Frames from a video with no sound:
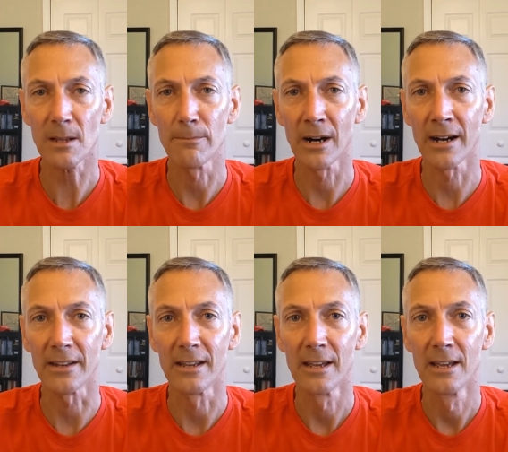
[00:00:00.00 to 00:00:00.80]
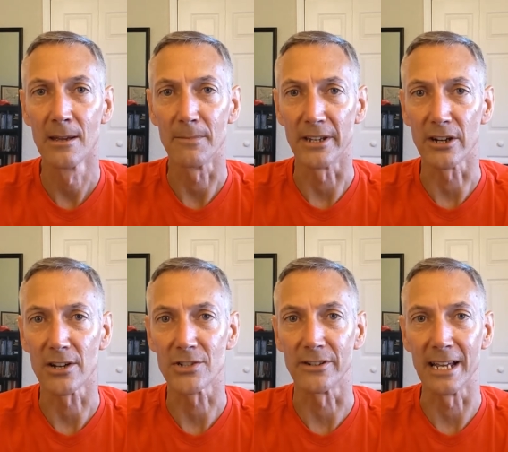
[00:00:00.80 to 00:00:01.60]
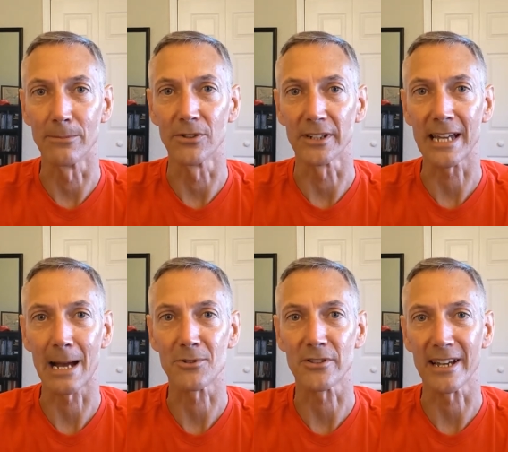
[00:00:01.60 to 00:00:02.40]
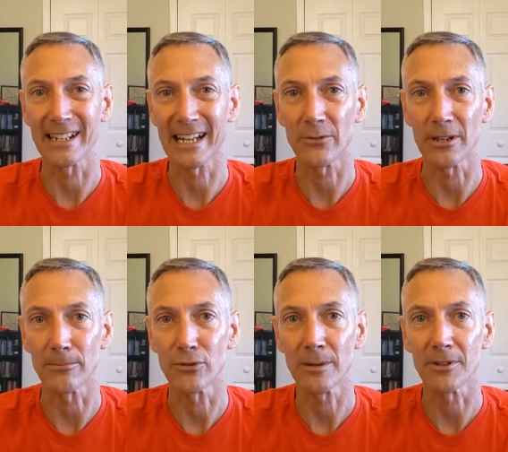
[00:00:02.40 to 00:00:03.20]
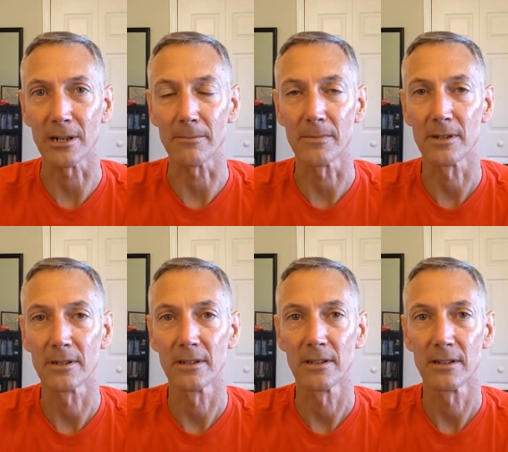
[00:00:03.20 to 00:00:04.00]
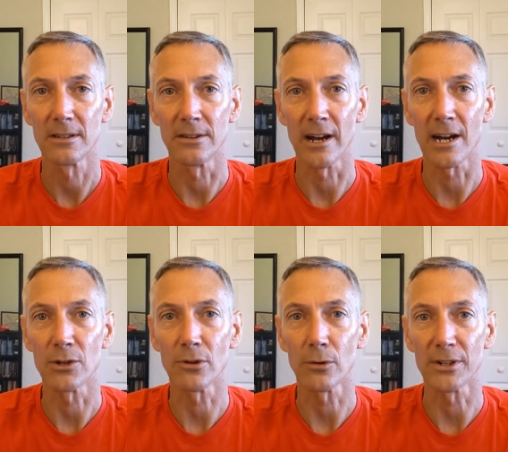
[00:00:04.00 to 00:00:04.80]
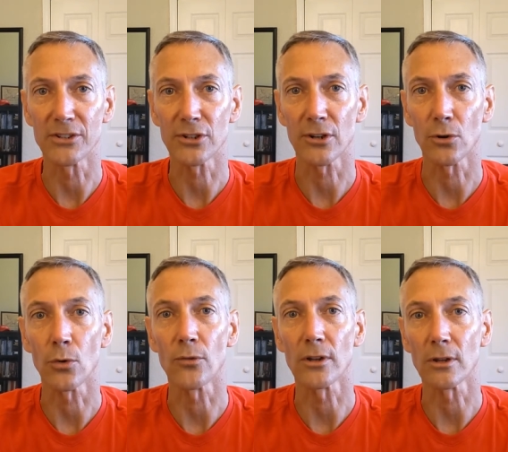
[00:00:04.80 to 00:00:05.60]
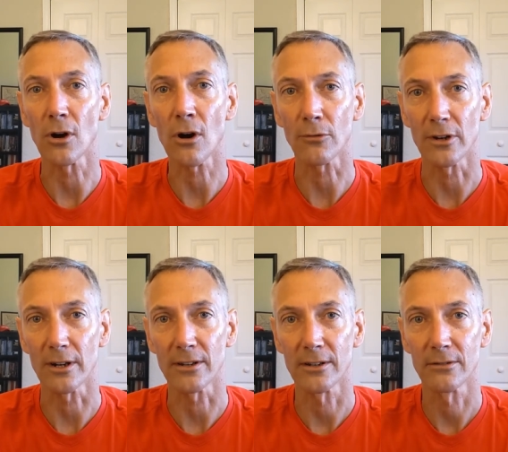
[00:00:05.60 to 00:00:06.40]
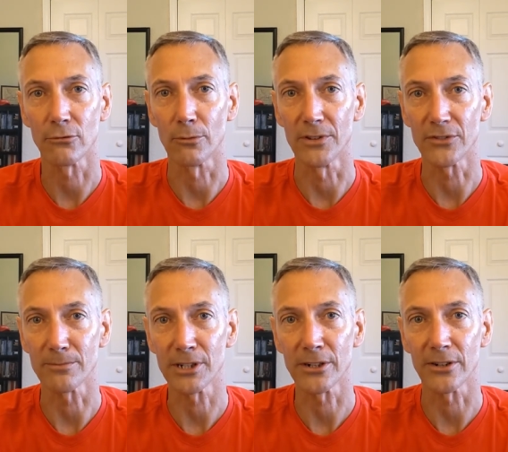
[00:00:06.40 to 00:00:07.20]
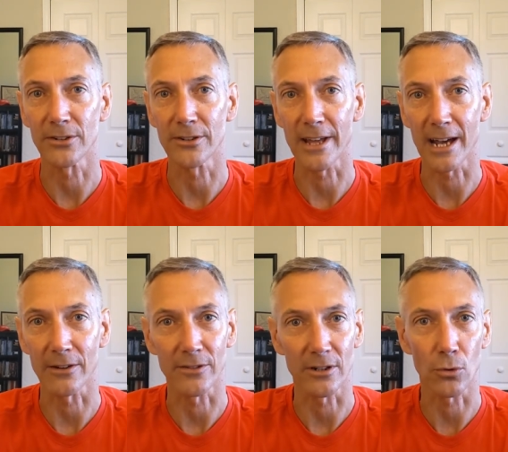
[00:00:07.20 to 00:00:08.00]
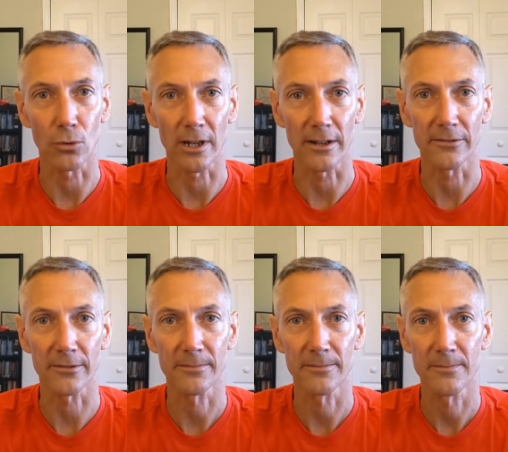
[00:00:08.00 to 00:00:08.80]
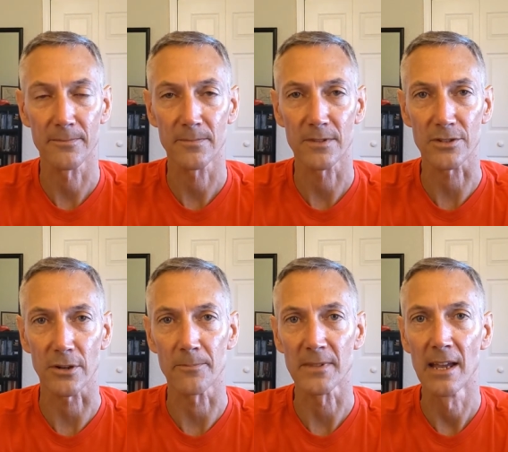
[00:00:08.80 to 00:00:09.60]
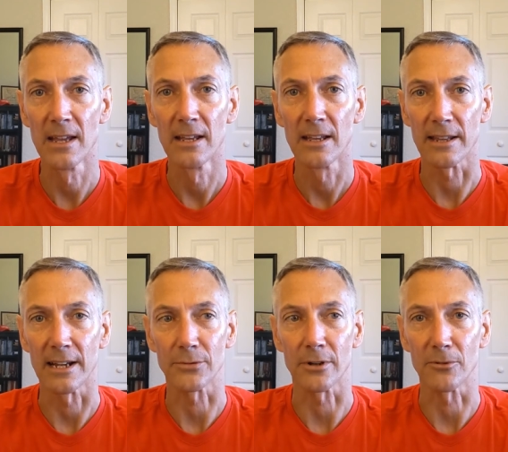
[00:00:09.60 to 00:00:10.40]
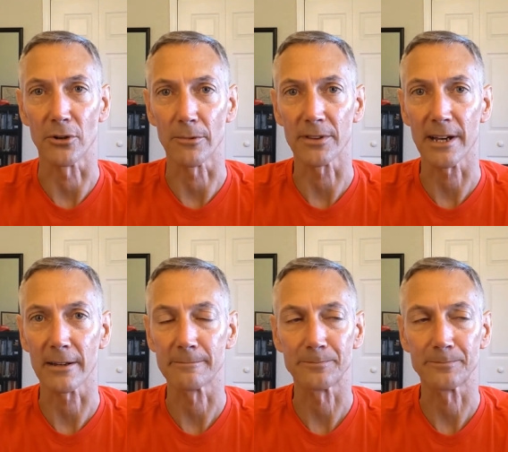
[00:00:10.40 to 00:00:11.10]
But because you're able to capture that equity premium, the IUL return over the long run will be superior to that of a whole life. So that's where I'm going with that.